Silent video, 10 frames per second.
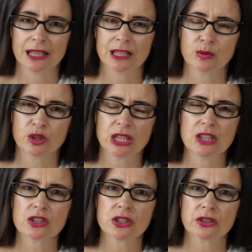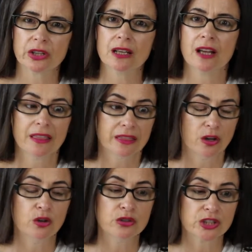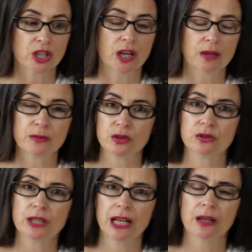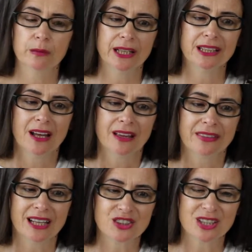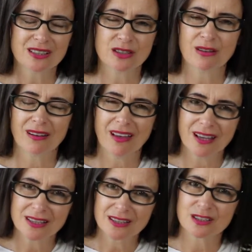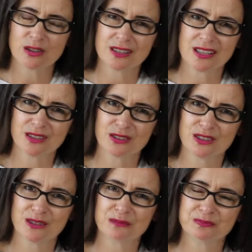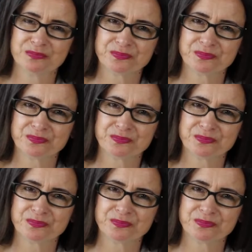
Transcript: in the beauty industry, those times do come, and they just don't last as long as they used to.